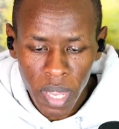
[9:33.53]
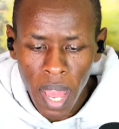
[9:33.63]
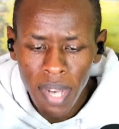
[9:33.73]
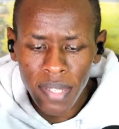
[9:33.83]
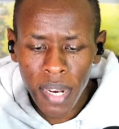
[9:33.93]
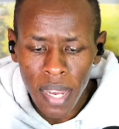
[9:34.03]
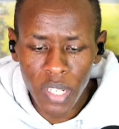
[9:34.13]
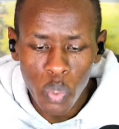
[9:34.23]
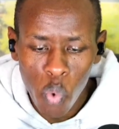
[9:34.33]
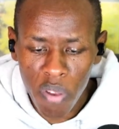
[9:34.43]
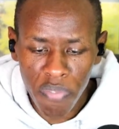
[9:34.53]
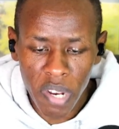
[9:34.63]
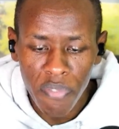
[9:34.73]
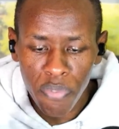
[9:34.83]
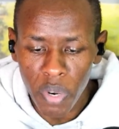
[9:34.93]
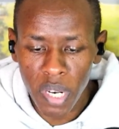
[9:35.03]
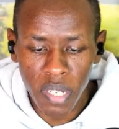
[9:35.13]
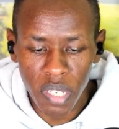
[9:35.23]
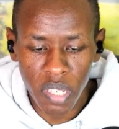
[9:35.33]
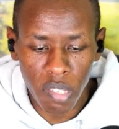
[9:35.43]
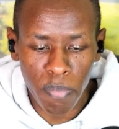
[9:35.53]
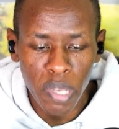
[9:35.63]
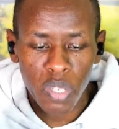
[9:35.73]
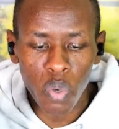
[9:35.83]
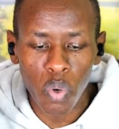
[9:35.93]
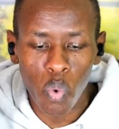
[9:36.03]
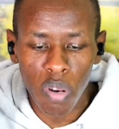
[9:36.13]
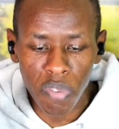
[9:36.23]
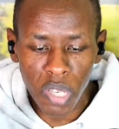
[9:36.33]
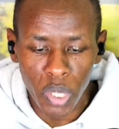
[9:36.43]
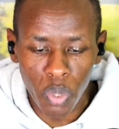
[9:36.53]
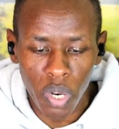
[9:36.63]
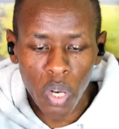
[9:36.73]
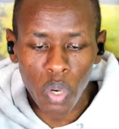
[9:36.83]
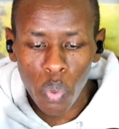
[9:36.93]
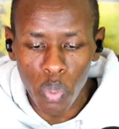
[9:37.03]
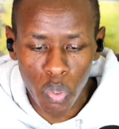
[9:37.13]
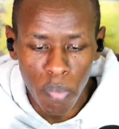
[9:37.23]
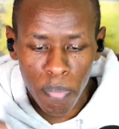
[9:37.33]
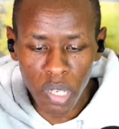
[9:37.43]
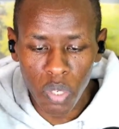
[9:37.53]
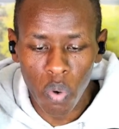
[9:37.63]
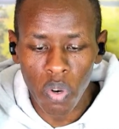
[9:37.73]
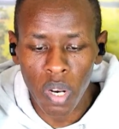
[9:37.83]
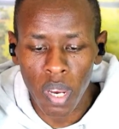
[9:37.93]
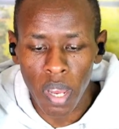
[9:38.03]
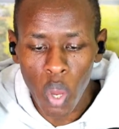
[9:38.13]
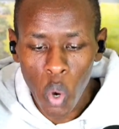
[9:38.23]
and select qualified foreign teachers based on qualification, and also based on